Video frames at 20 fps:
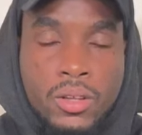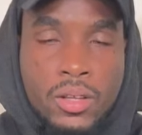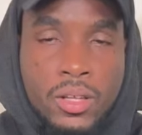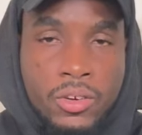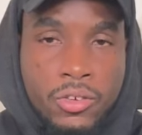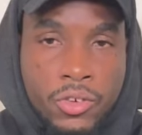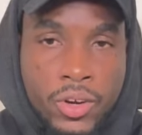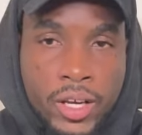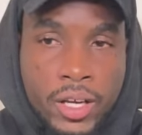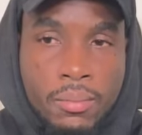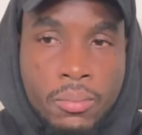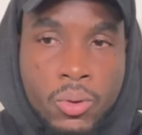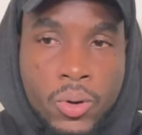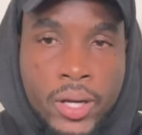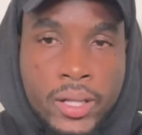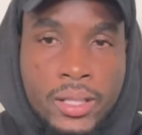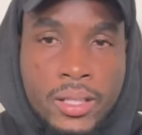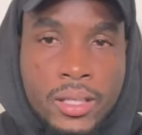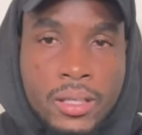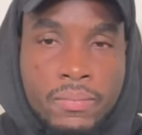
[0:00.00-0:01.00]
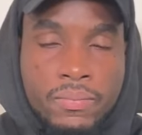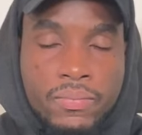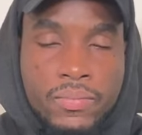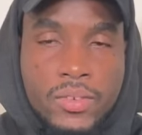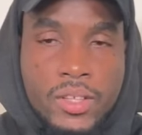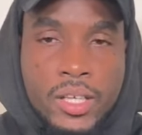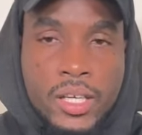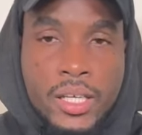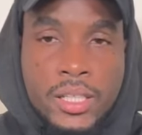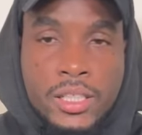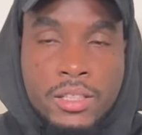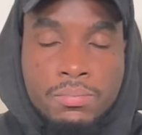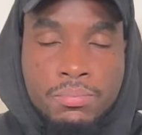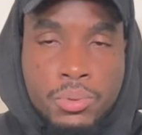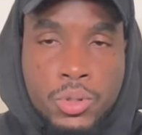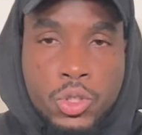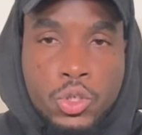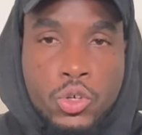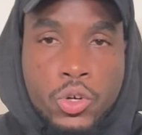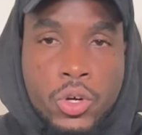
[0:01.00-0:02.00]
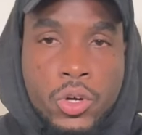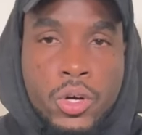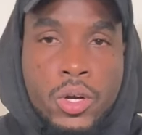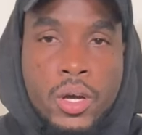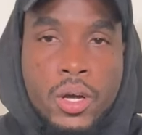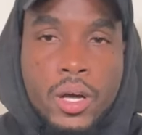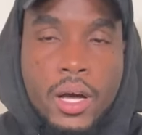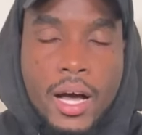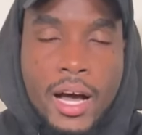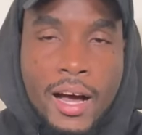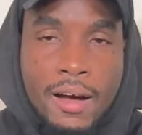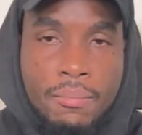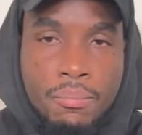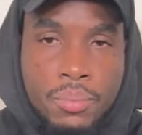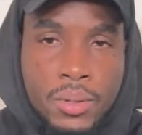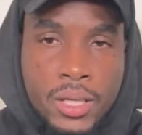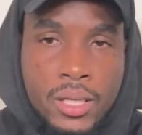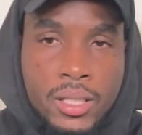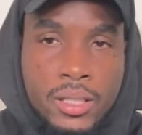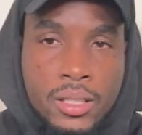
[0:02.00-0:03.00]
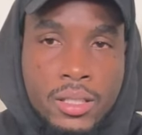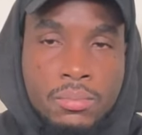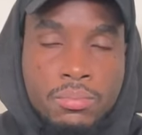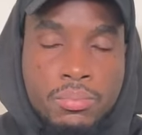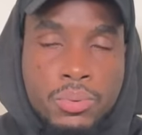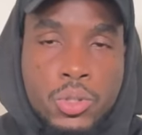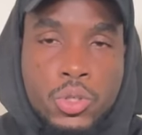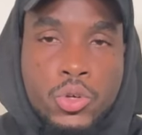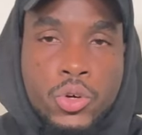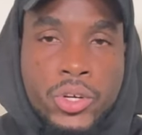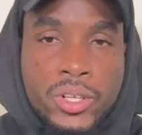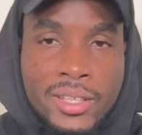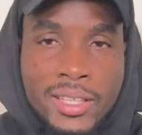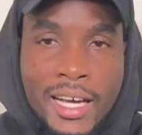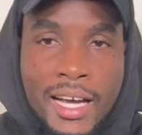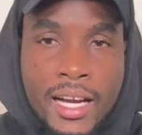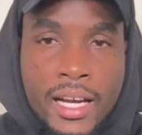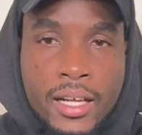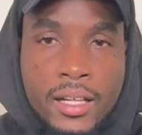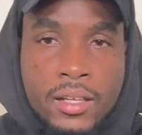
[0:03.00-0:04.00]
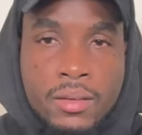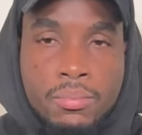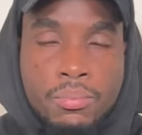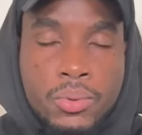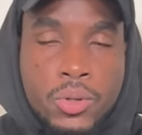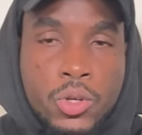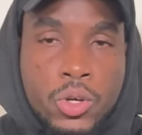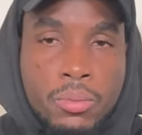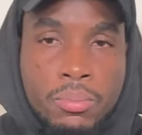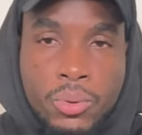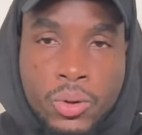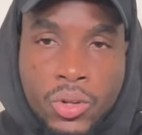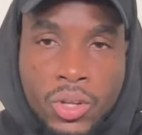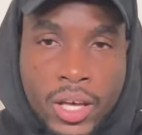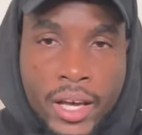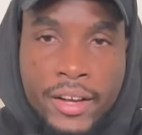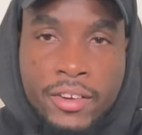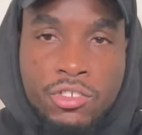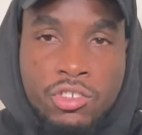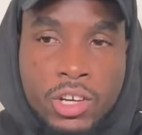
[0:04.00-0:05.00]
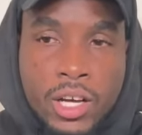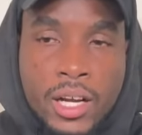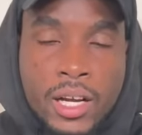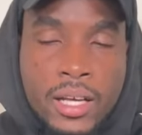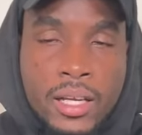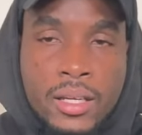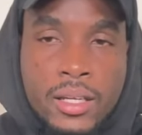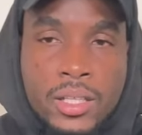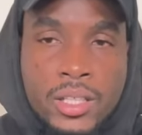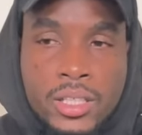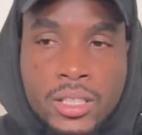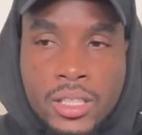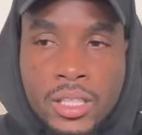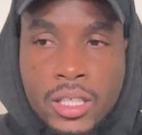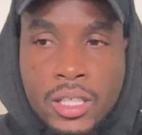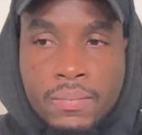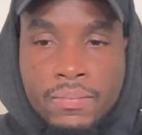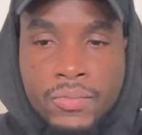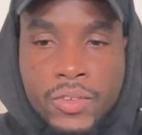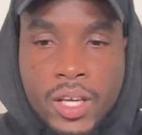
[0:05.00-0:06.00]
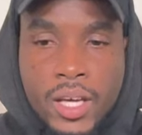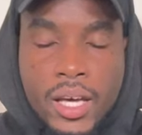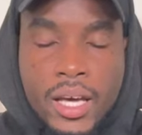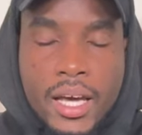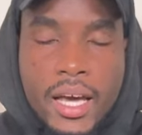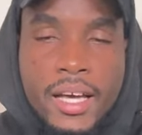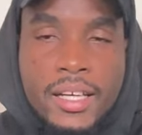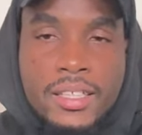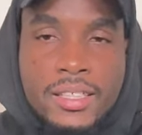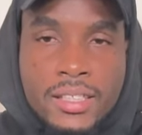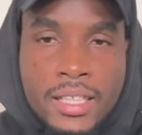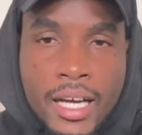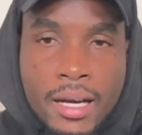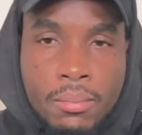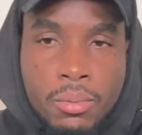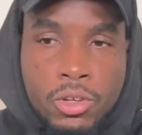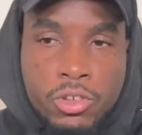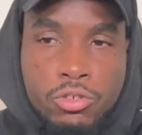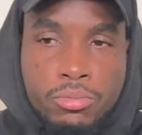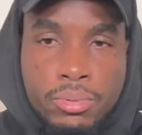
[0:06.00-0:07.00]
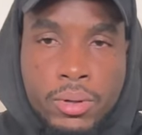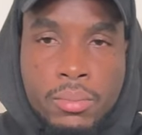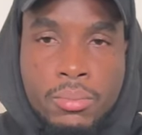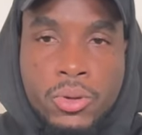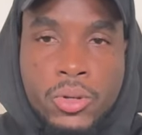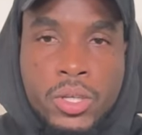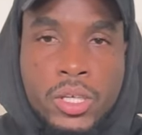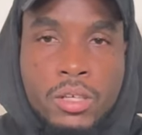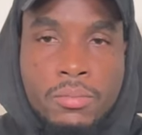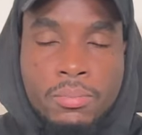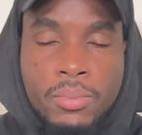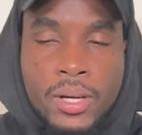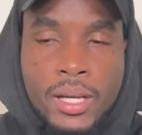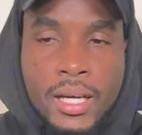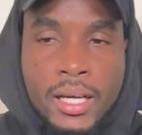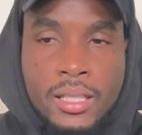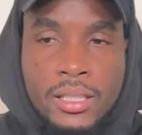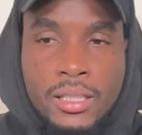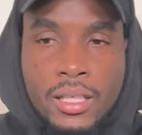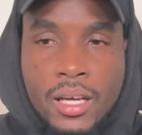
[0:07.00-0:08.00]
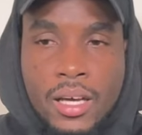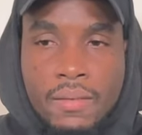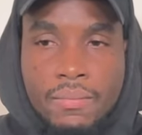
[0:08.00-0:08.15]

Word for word: the reggae boy team, it's pure ability, pure talent, pure potential in this team, established Premier League players.